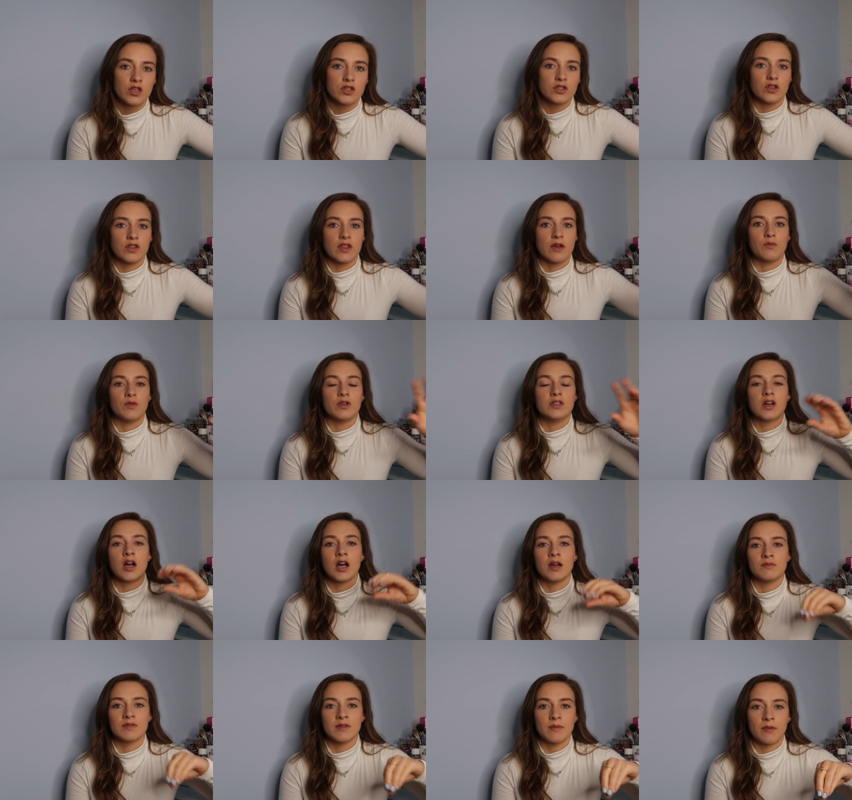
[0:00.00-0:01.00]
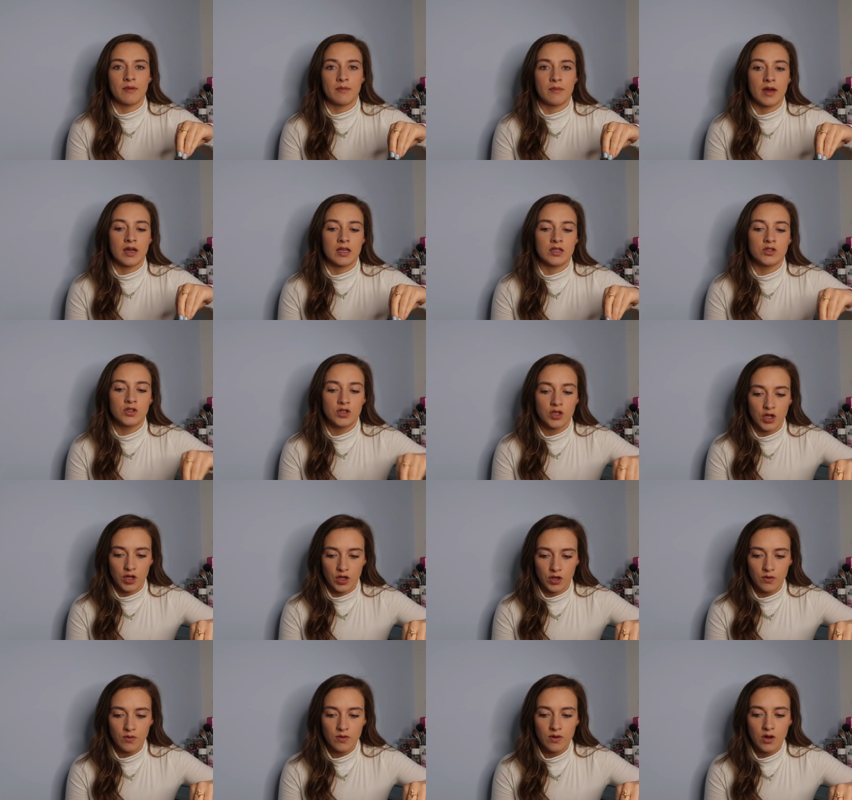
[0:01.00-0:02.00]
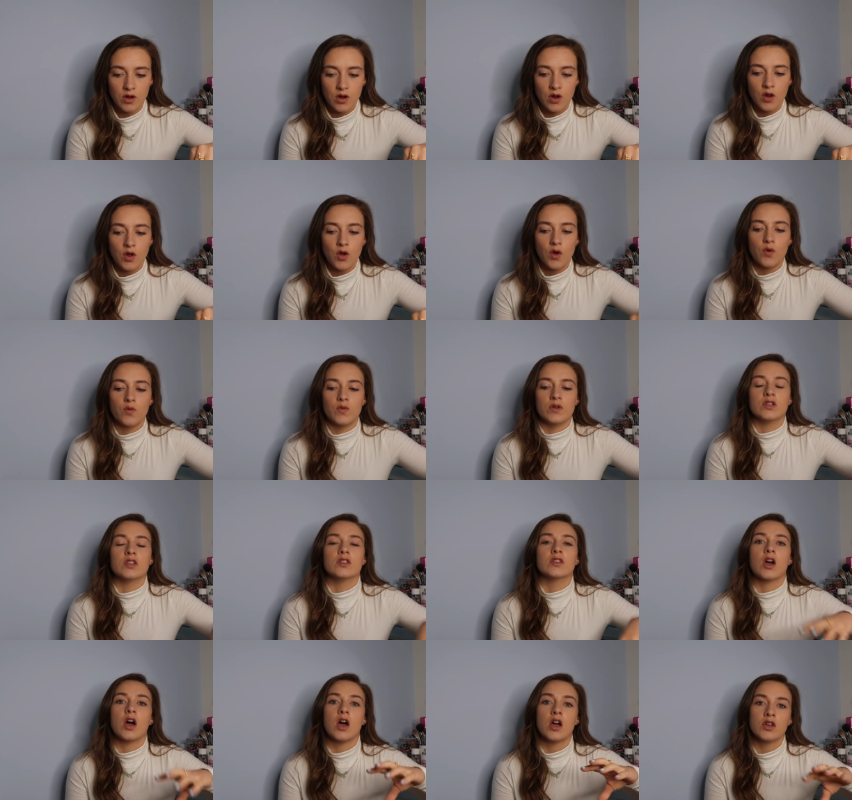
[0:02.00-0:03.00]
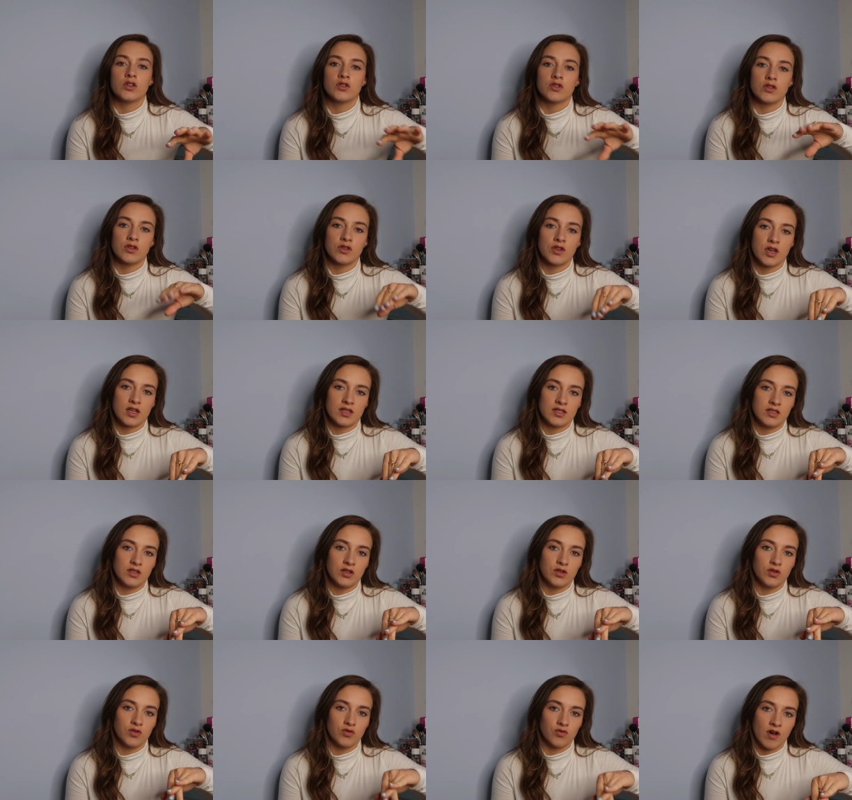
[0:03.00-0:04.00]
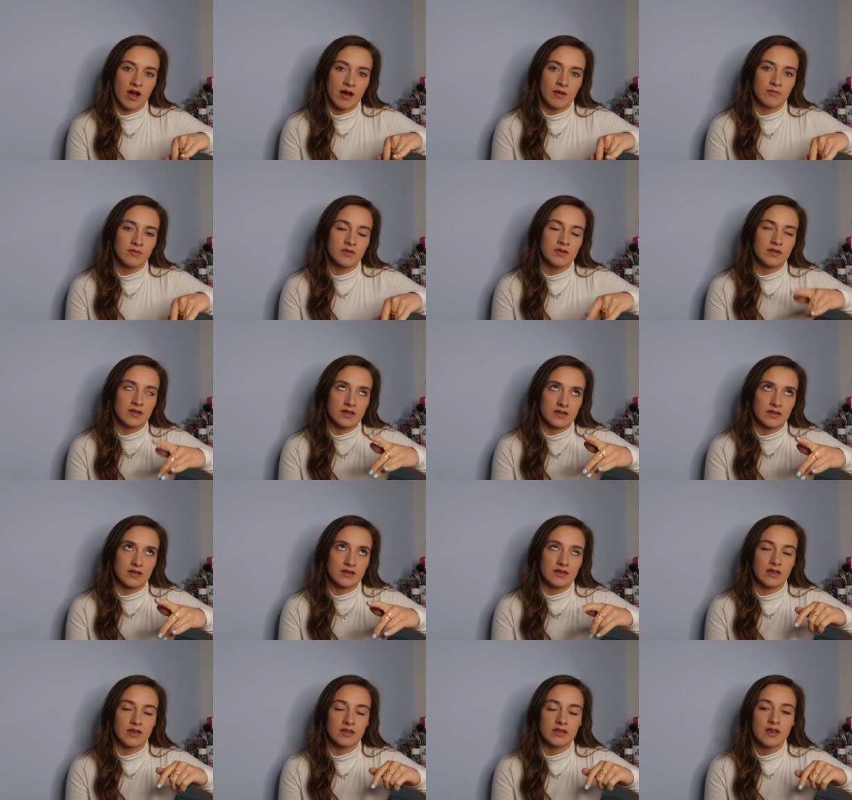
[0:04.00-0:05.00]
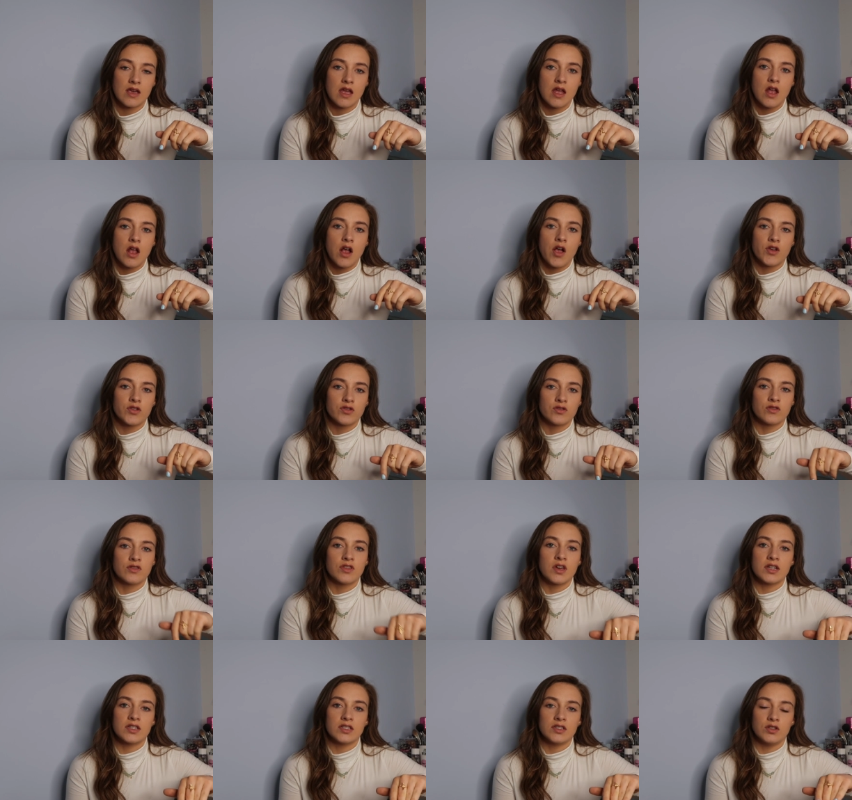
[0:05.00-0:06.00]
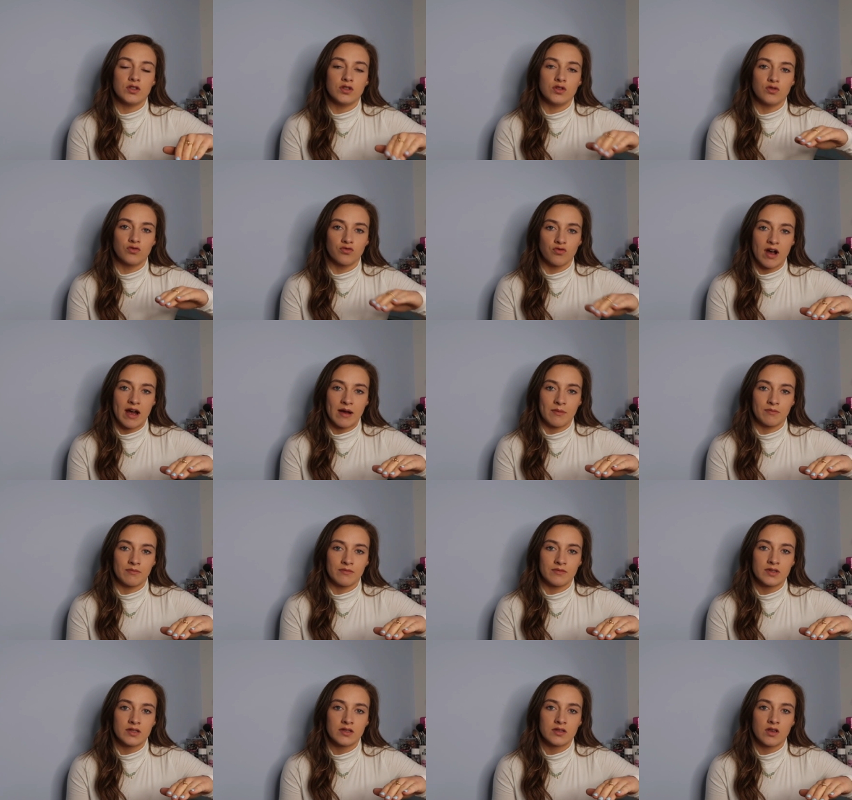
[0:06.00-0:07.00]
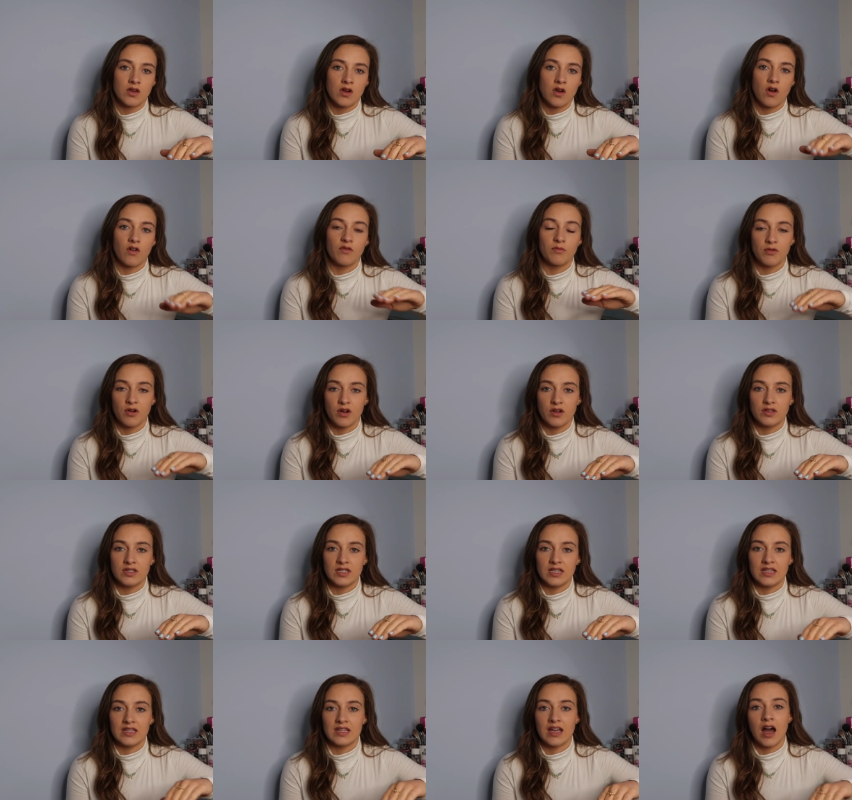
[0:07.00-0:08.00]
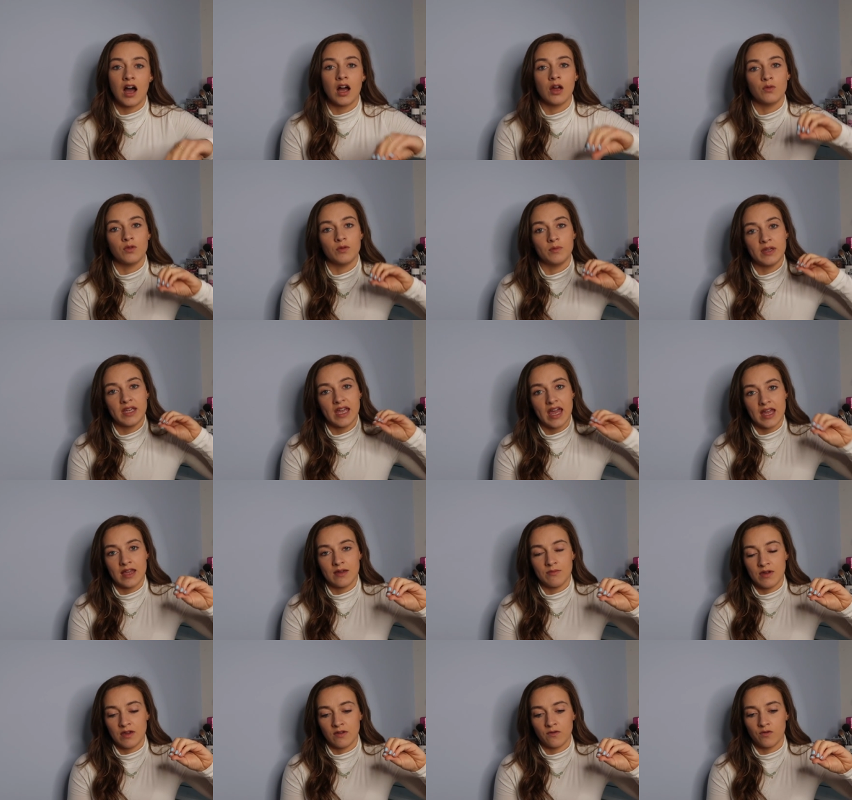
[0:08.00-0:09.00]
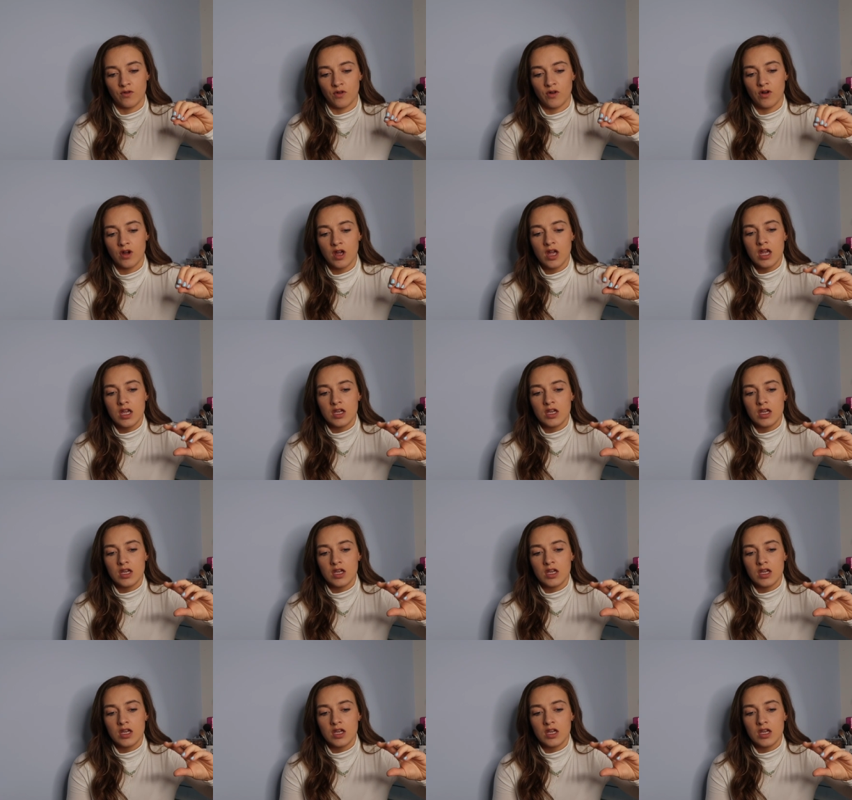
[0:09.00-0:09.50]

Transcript: So then we times that by 2, which is 132 grams, 132 grams of protein that I would be aiming for.